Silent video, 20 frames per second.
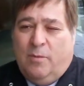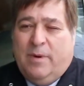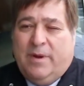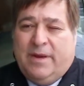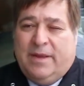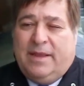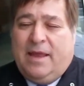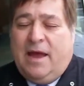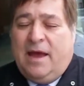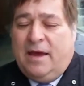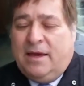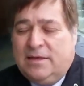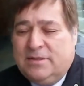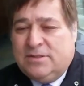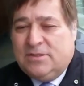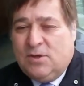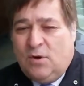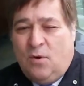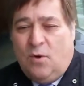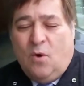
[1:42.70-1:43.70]
Nobody
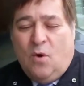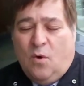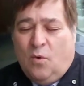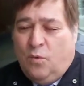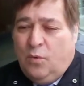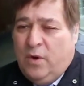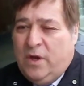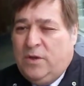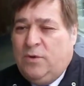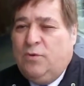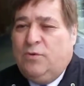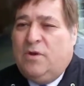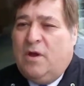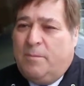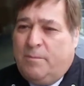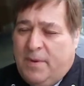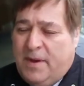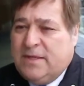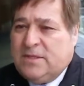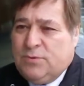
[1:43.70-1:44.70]
dies. So we do
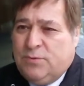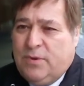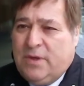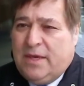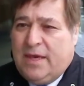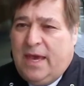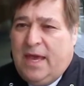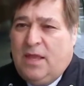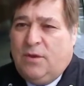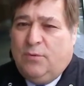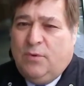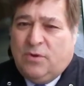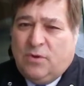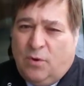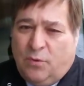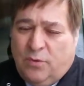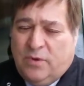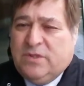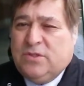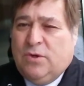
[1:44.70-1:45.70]
the best we can with
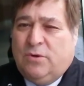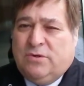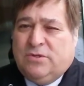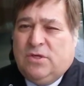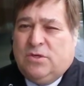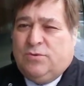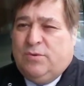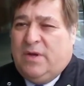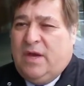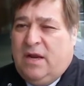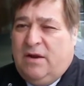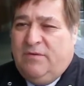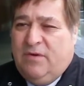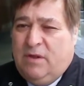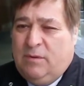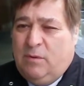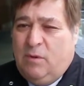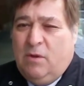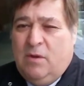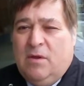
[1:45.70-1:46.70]
the resources we got
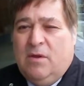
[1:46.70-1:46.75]
available.